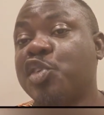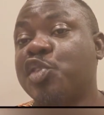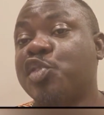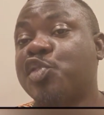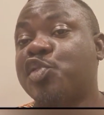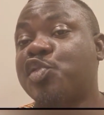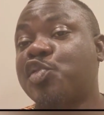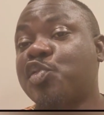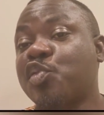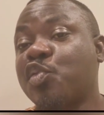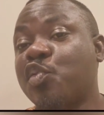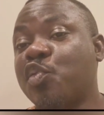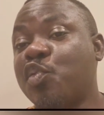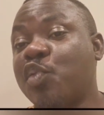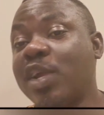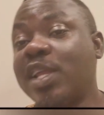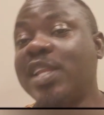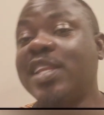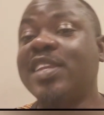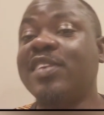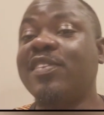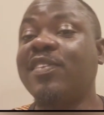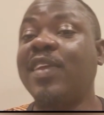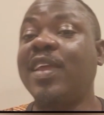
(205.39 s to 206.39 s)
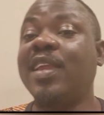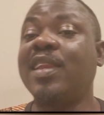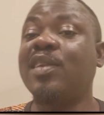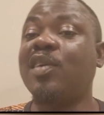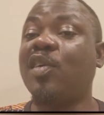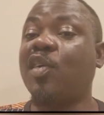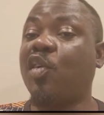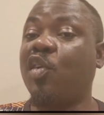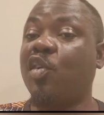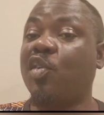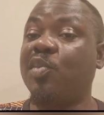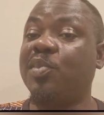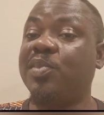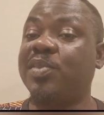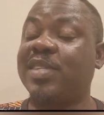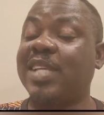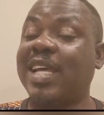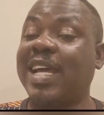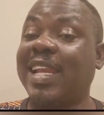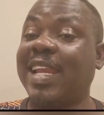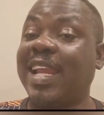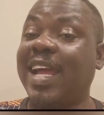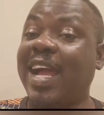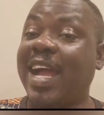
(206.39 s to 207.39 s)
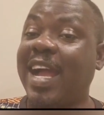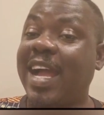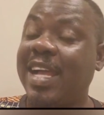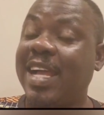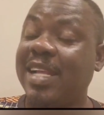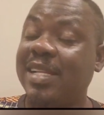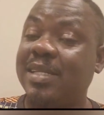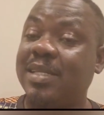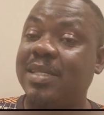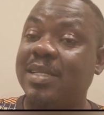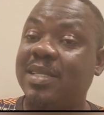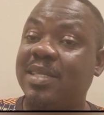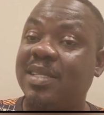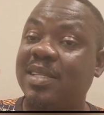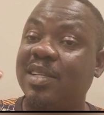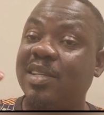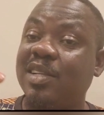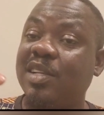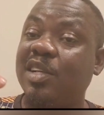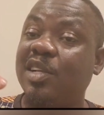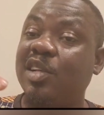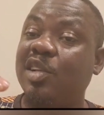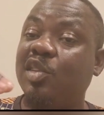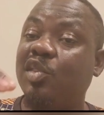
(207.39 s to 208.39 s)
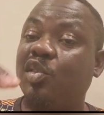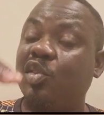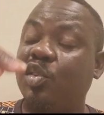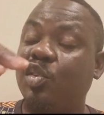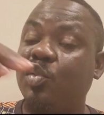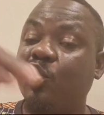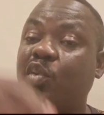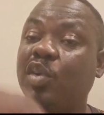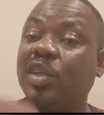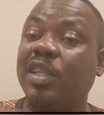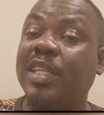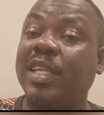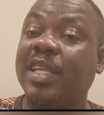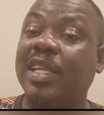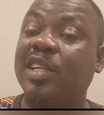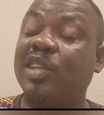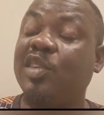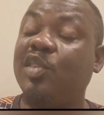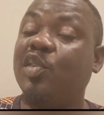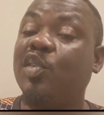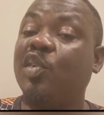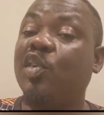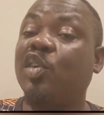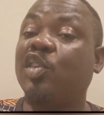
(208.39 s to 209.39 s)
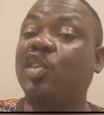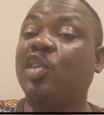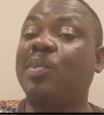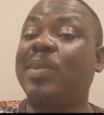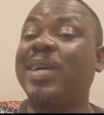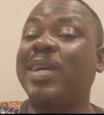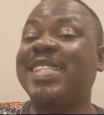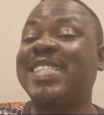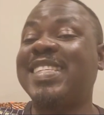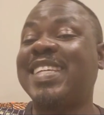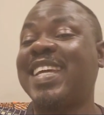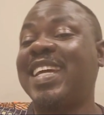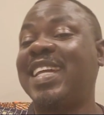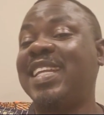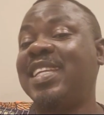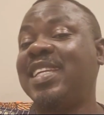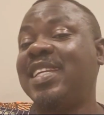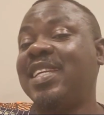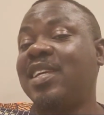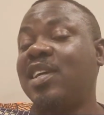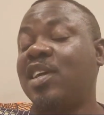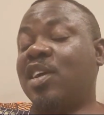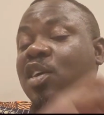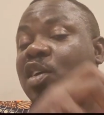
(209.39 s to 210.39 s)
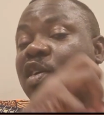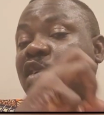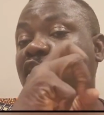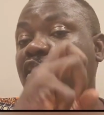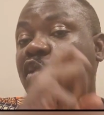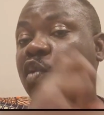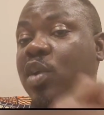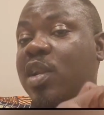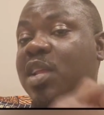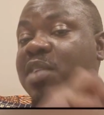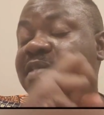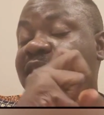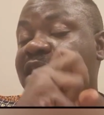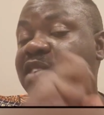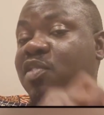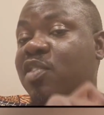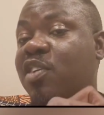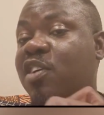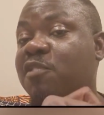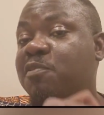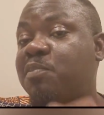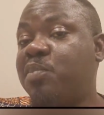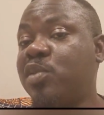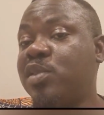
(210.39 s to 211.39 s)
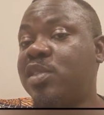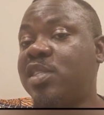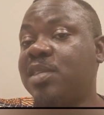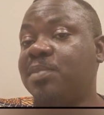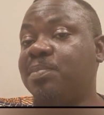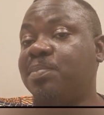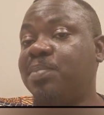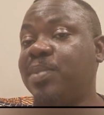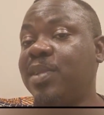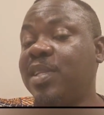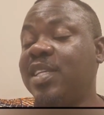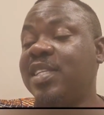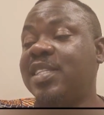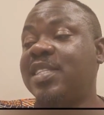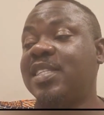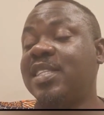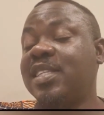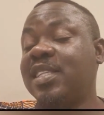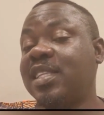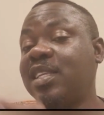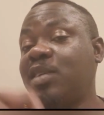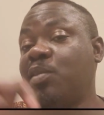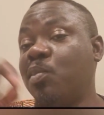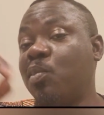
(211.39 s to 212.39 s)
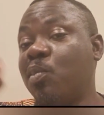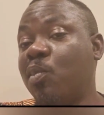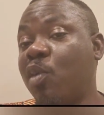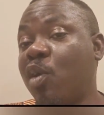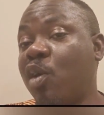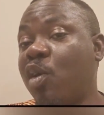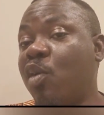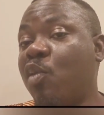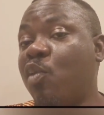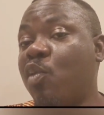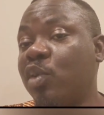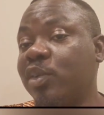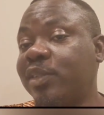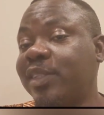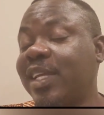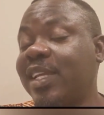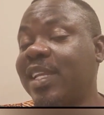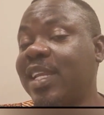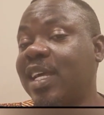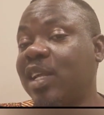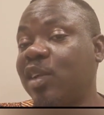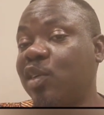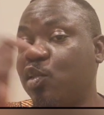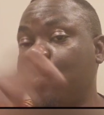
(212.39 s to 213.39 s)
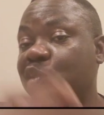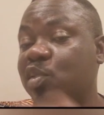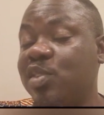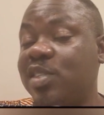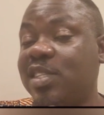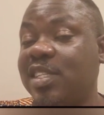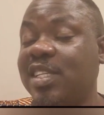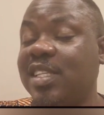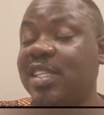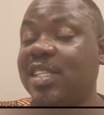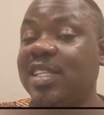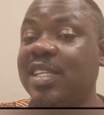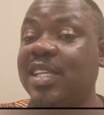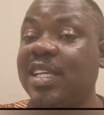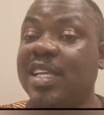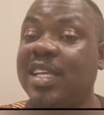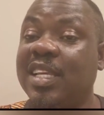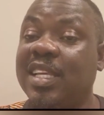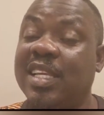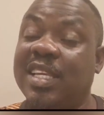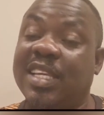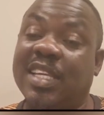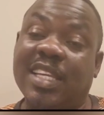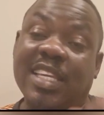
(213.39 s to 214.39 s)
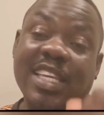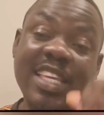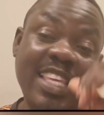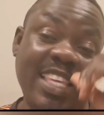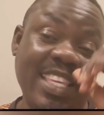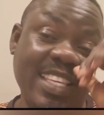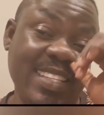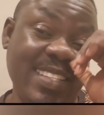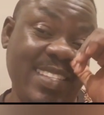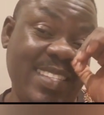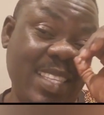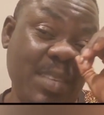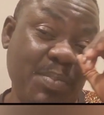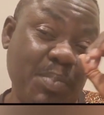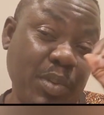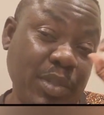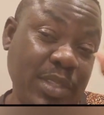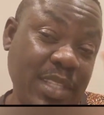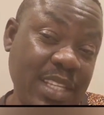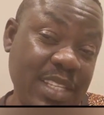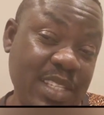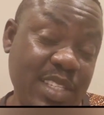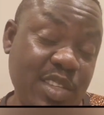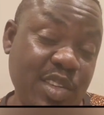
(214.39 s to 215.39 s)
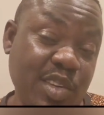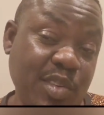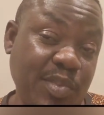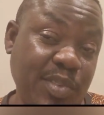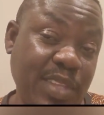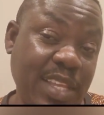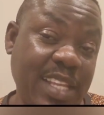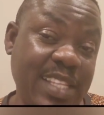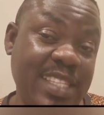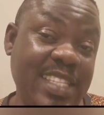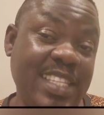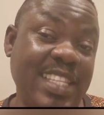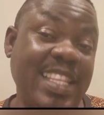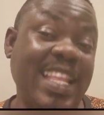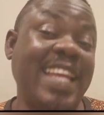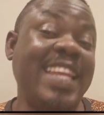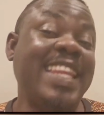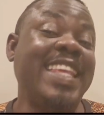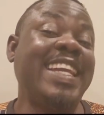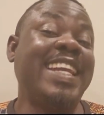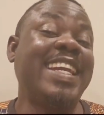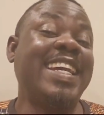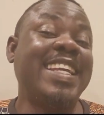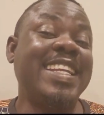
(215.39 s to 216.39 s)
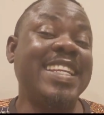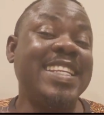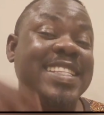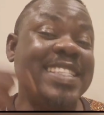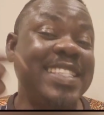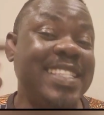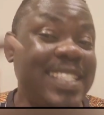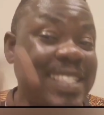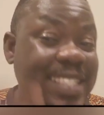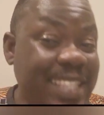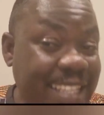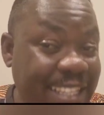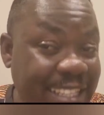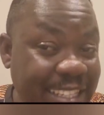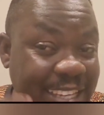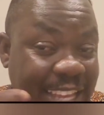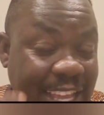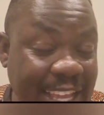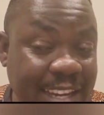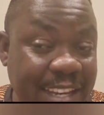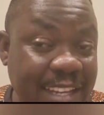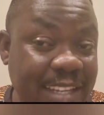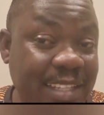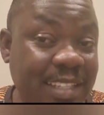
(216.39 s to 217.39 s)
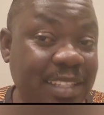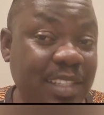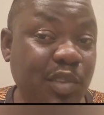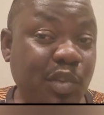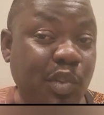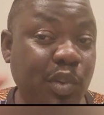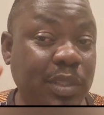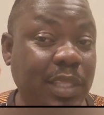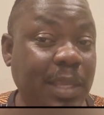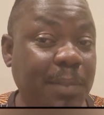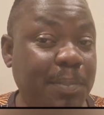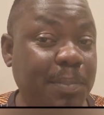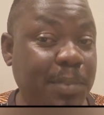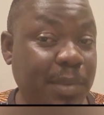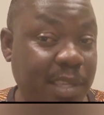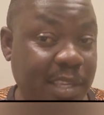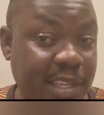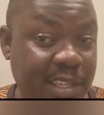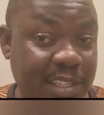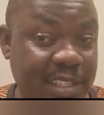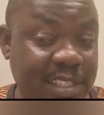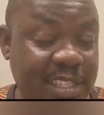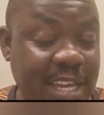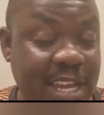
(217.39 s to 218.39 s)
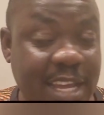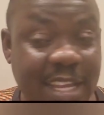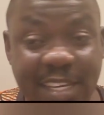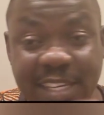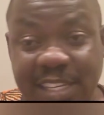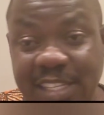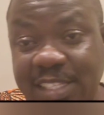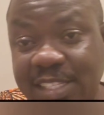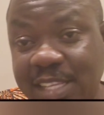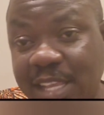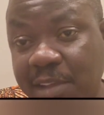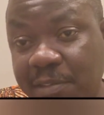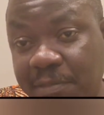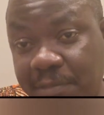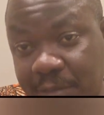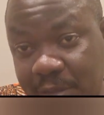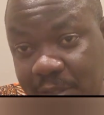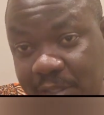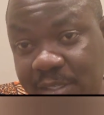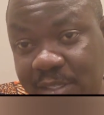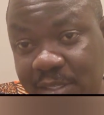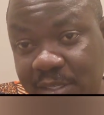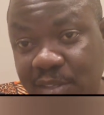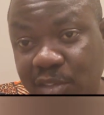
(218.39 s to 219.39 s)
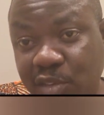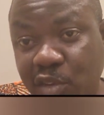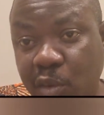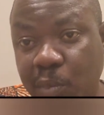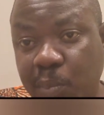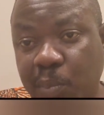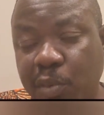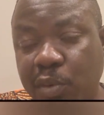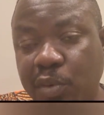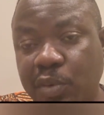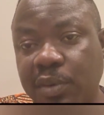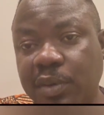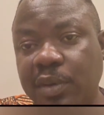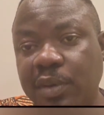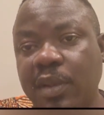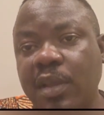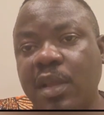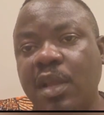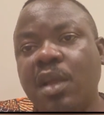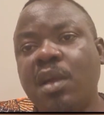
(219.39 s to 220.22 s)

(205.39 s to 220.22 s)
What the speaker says: So when the rain comes and adds to the water, you know, automatically, whatever you have put in place, the more water that goes in, kills the potency of that thing and increases indirectly the water pH, and this affects your pond.